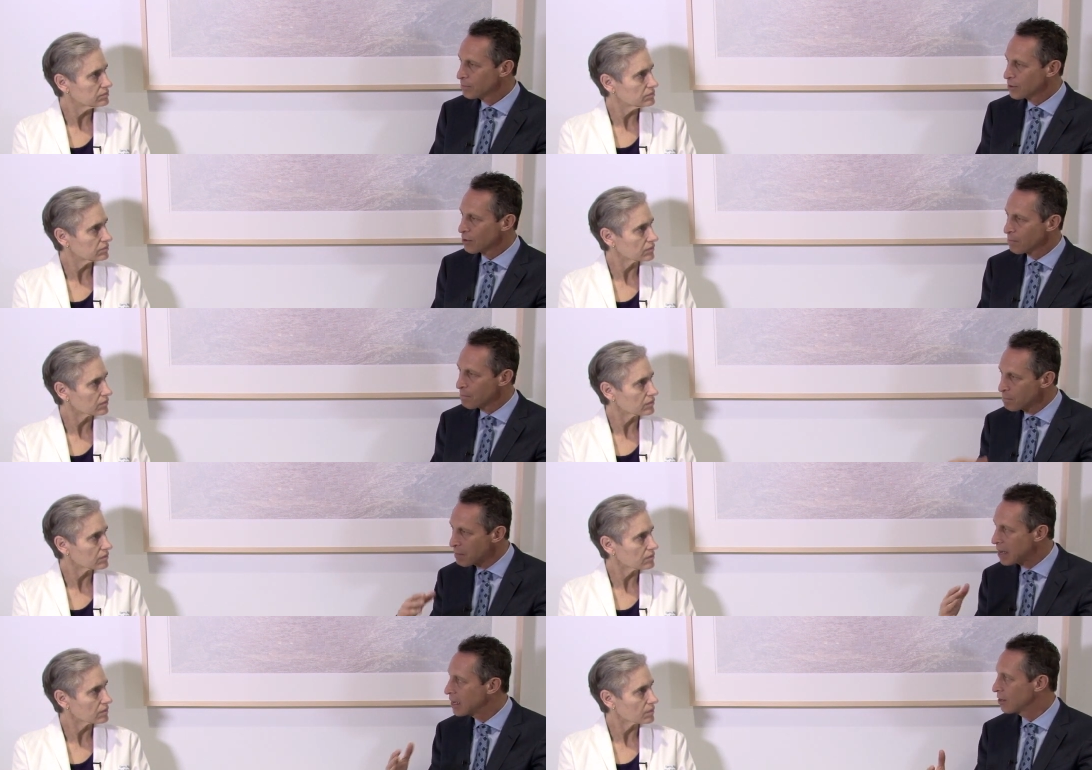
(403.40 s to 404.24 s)
Speaker 1: there are
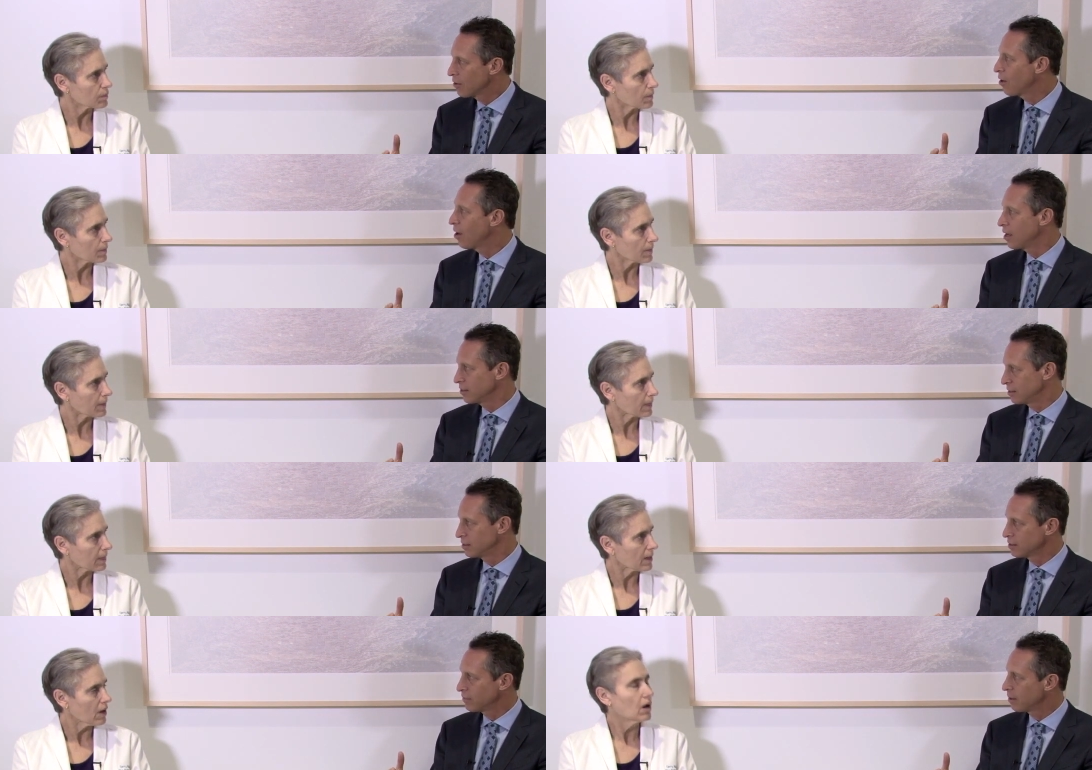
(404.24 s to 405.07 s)
many
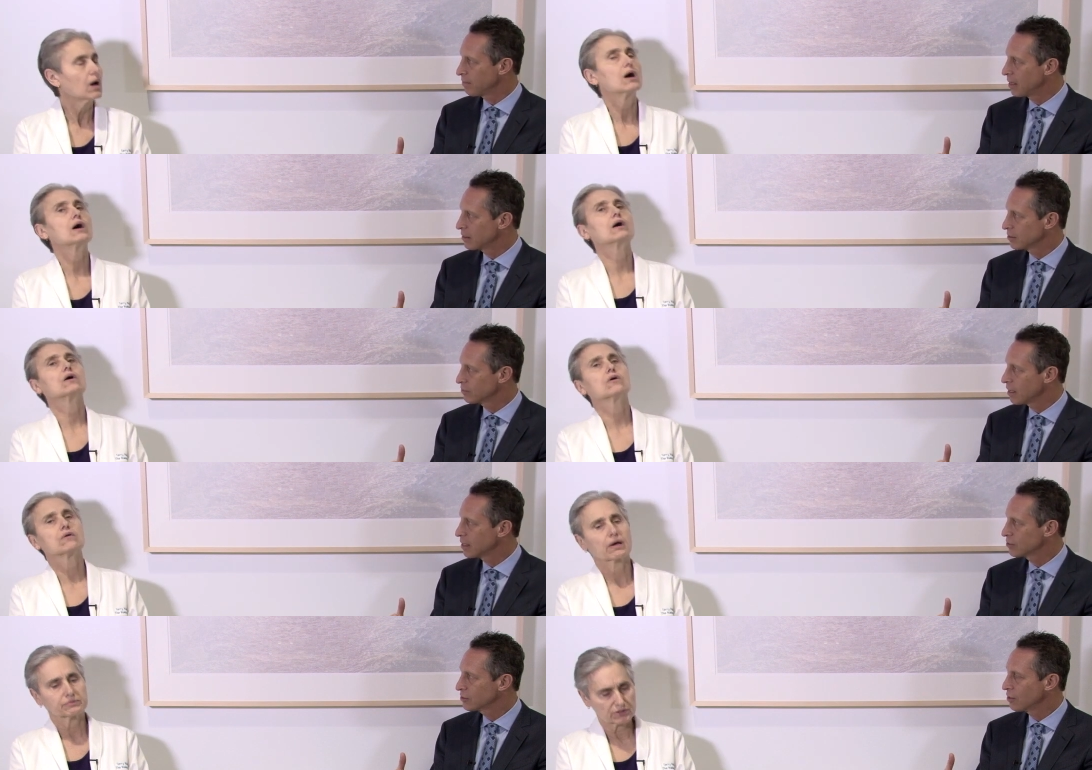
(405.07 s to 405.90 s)
causes of MS,
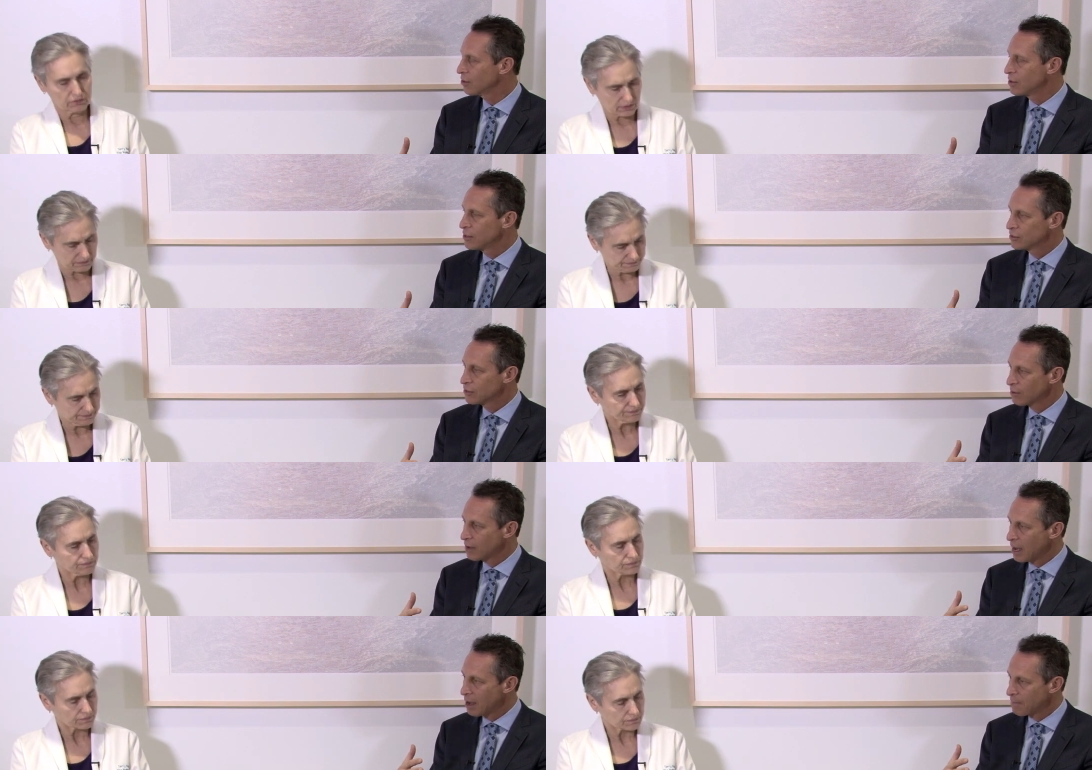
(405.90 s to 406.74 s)
oh, right? Oh, absolutely.
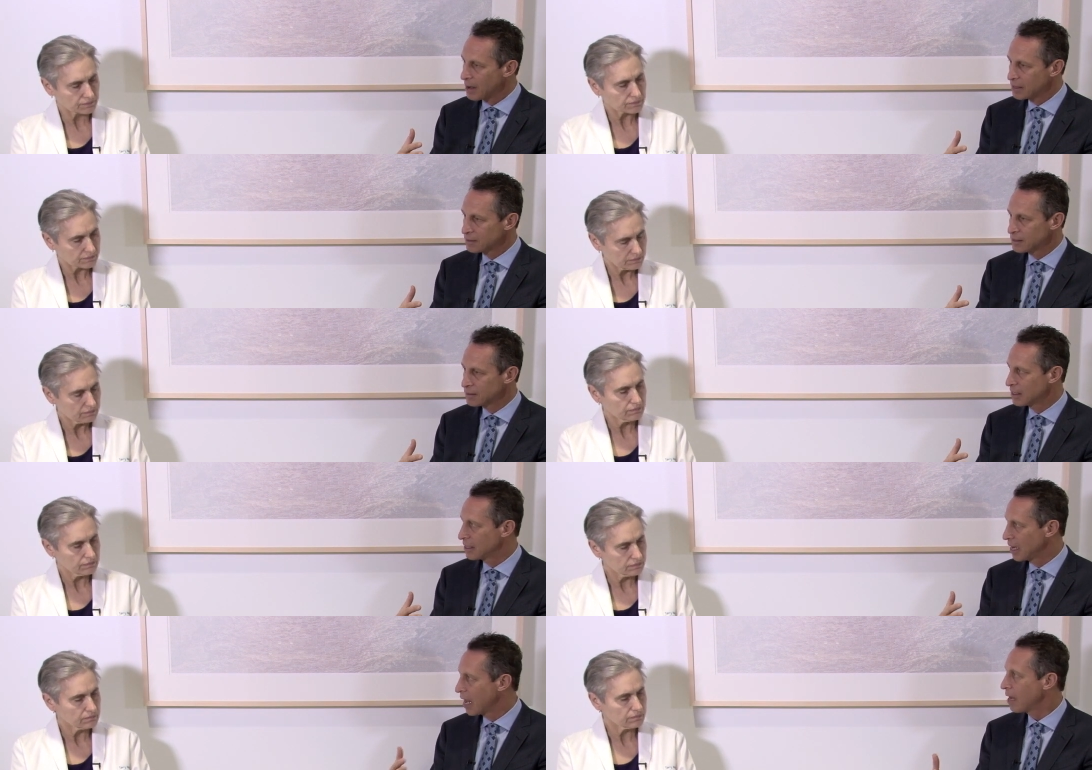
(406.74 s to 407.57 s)
So, so MS
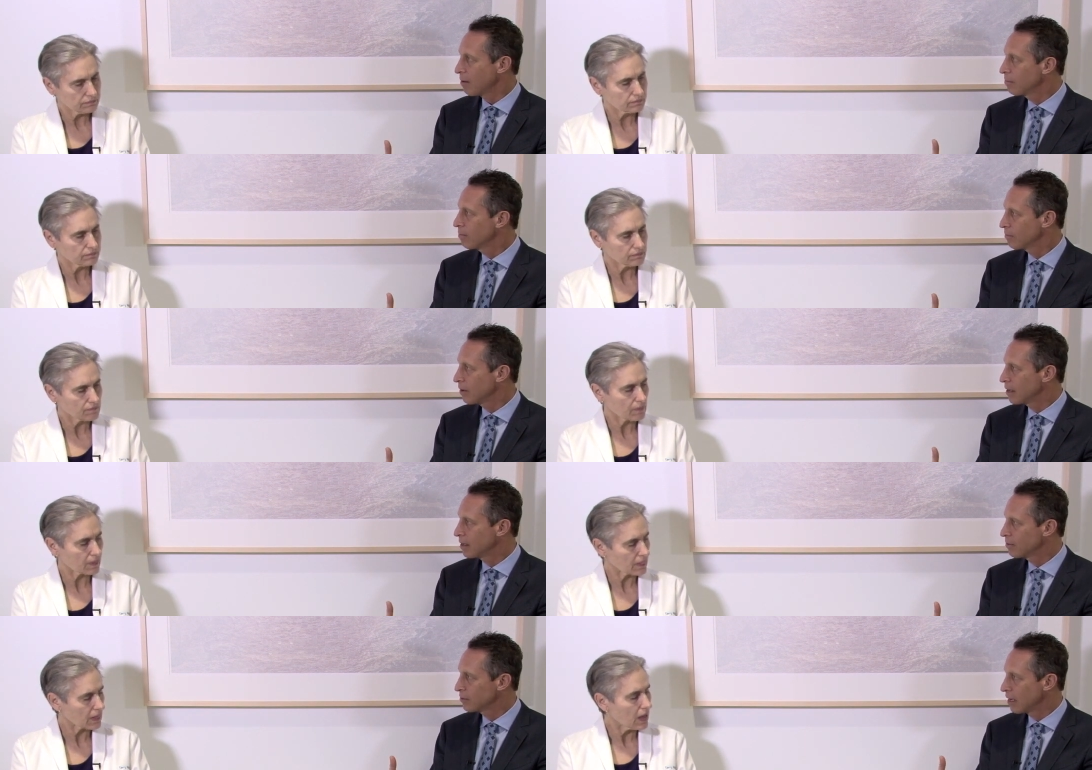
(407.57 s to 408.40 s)
is a name,
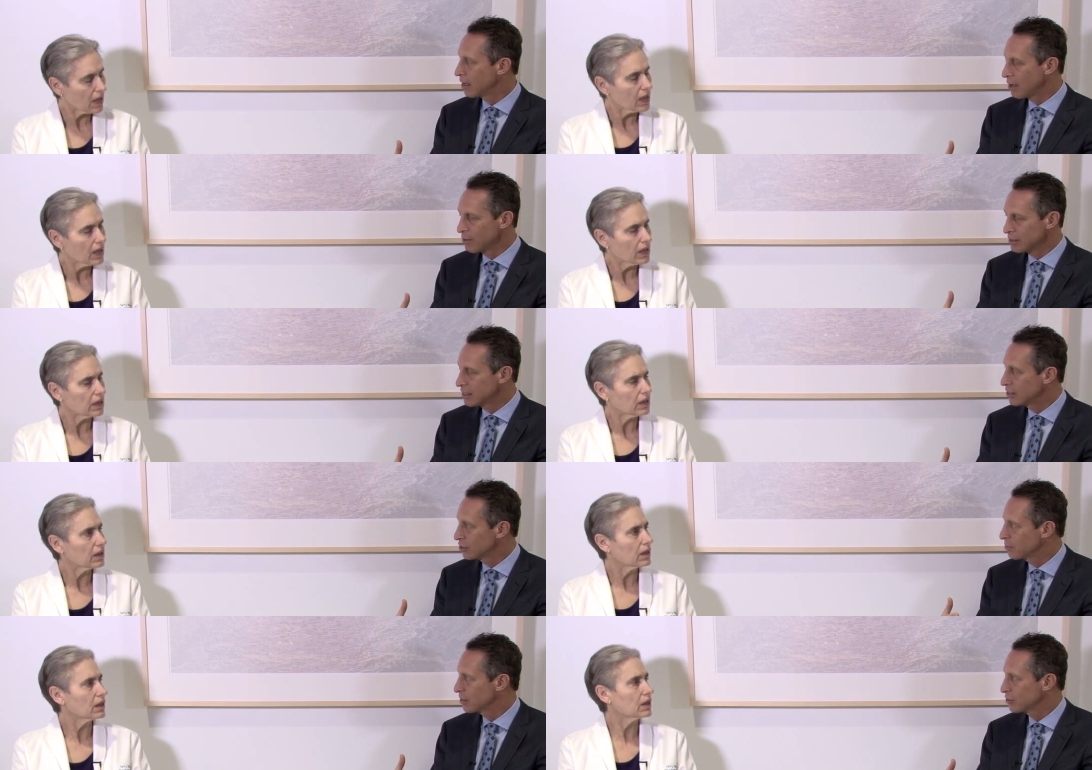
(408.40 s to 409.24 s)
right? And, and I always
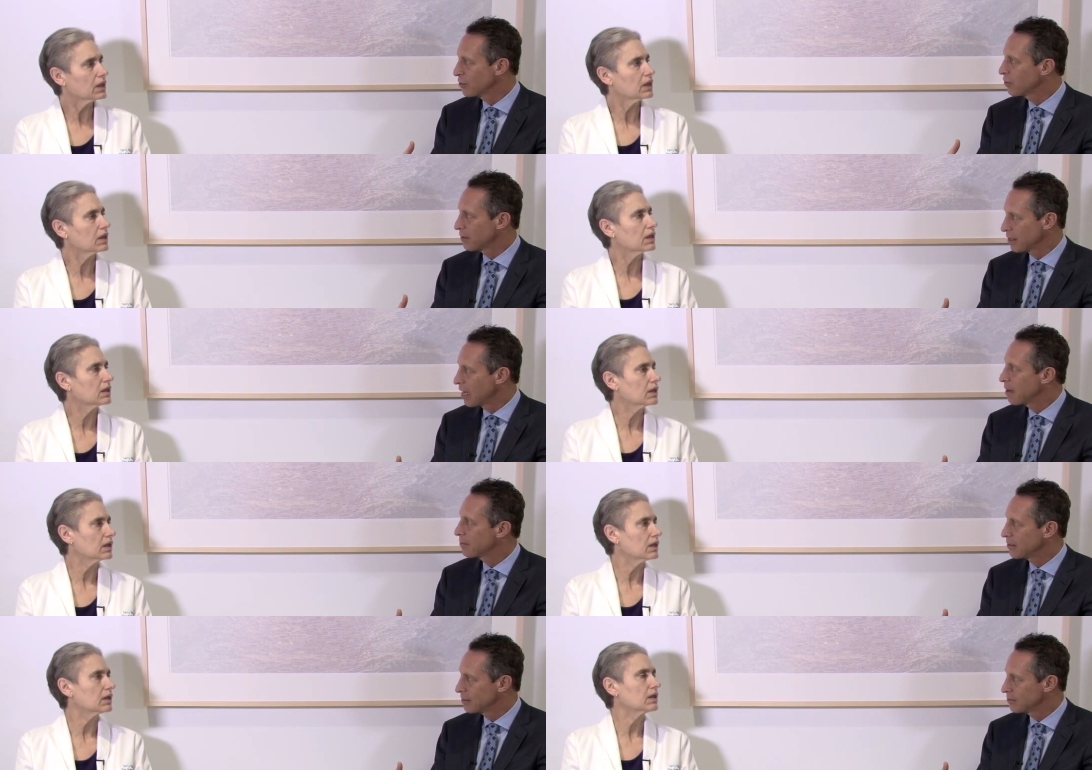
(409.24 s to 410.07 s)
say just because you know the
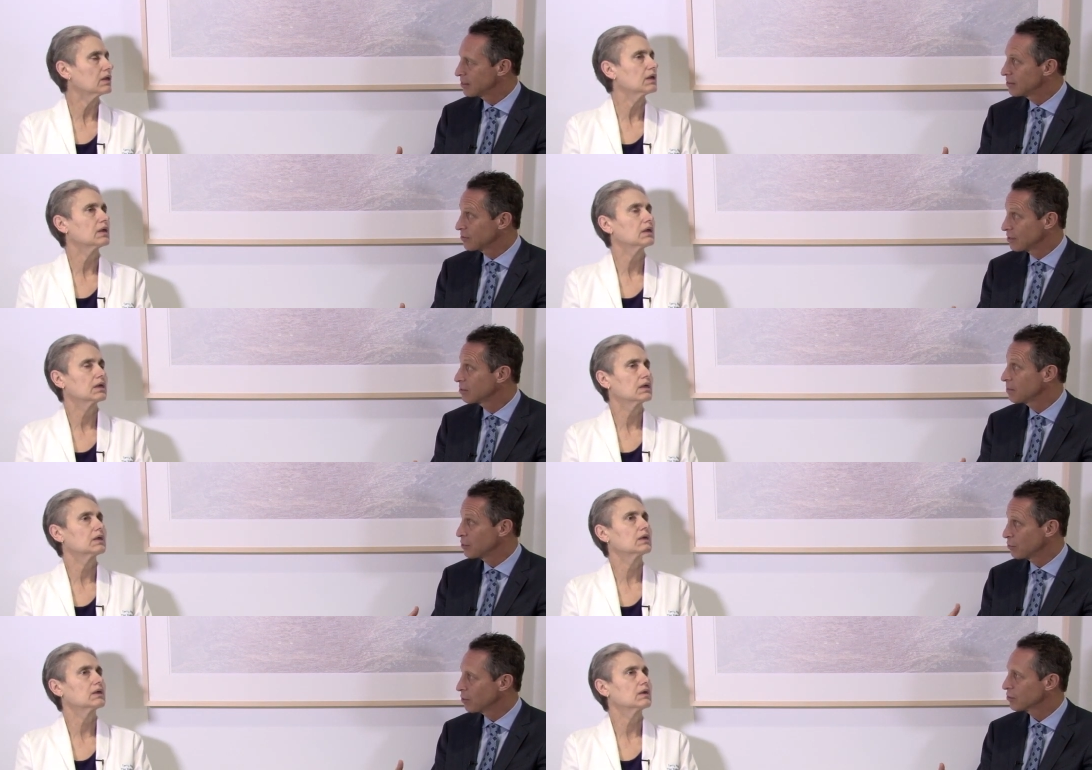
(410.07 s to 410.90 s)
name of the disease
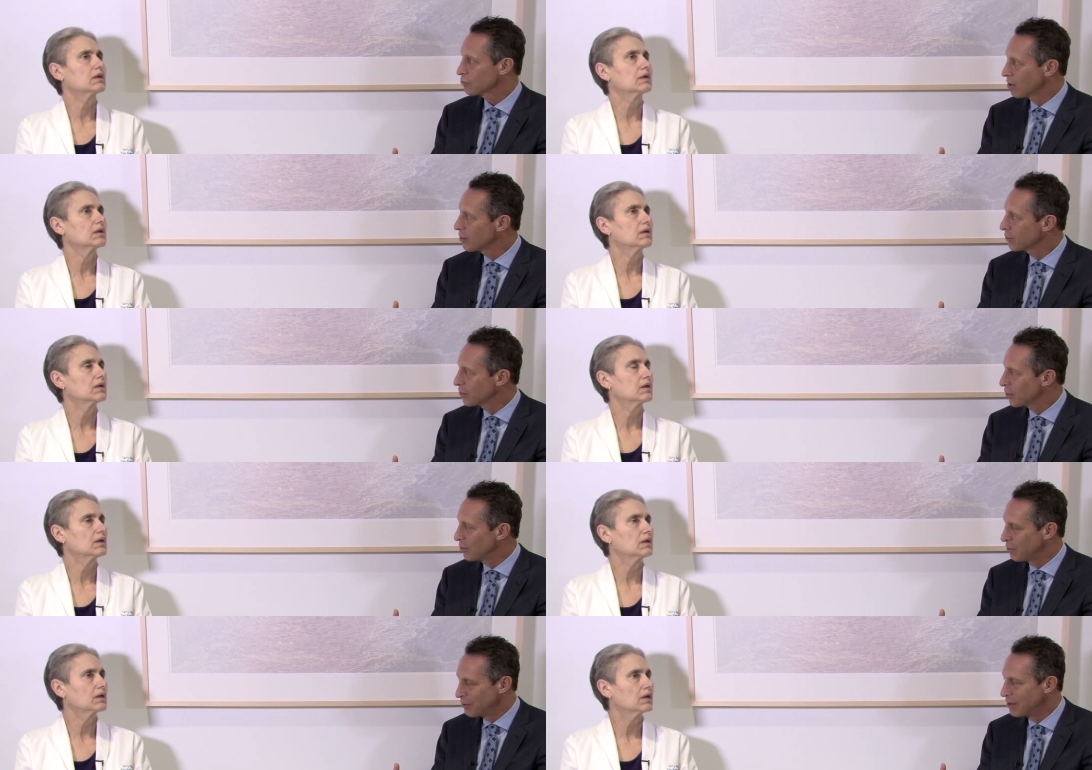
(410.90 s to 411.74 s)
doesn't mean you know what's wrong with
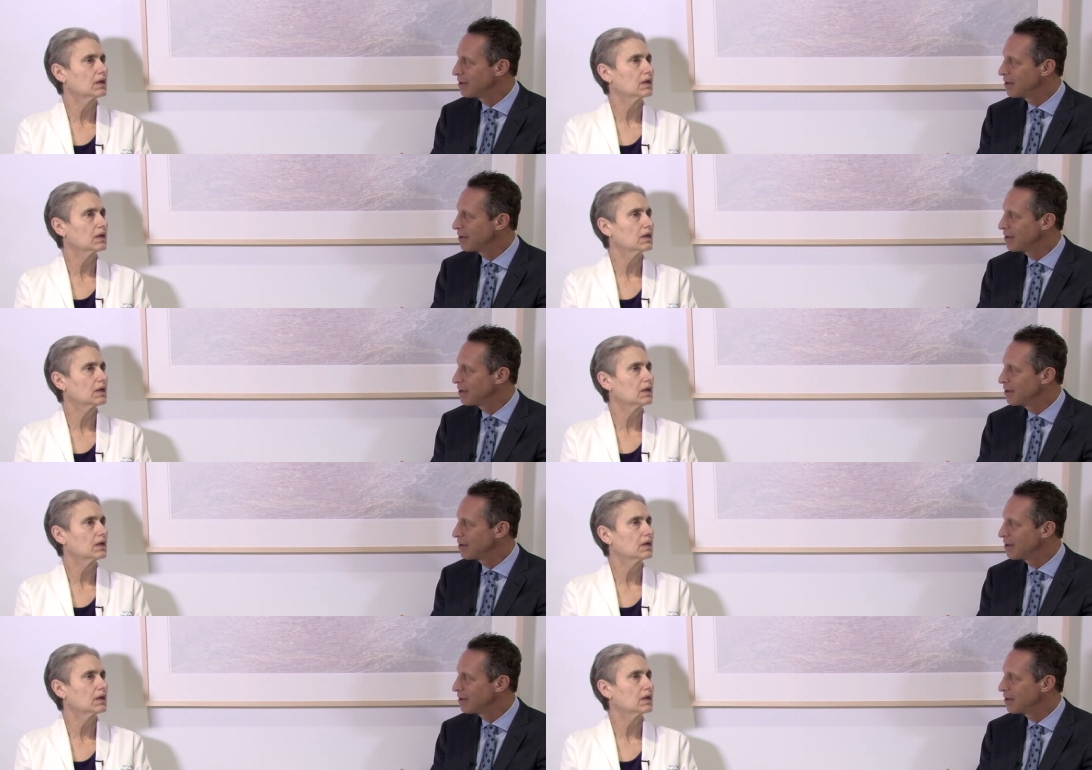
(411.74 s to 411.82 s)
you.